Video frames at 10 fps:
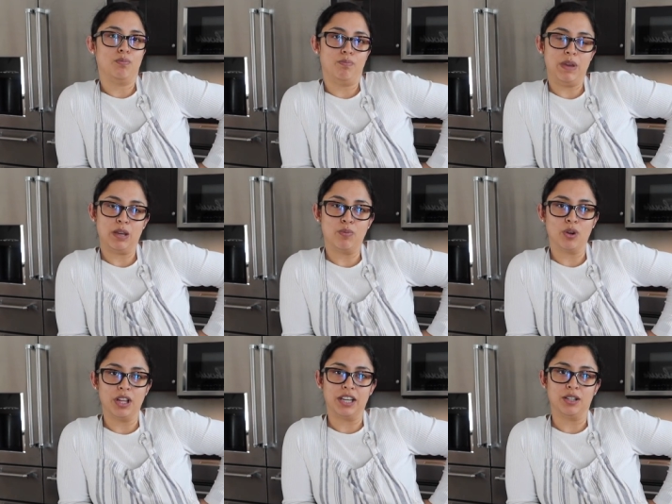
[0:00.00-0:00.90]
Make
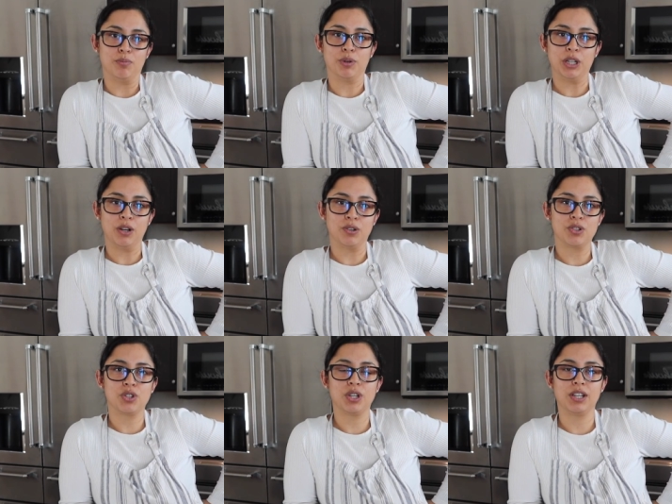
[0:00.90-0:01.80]
more like a
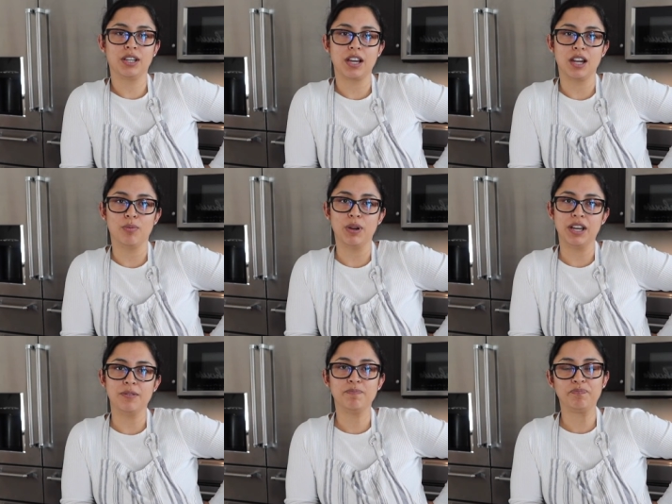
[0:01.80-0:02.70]
brioche kind of
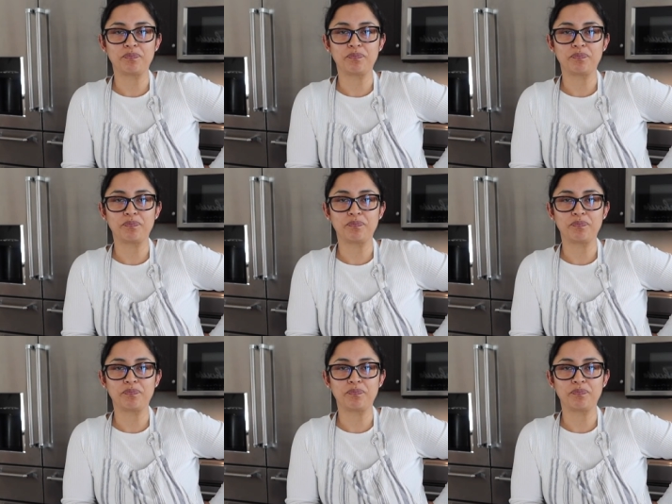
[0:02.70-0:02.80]
bread.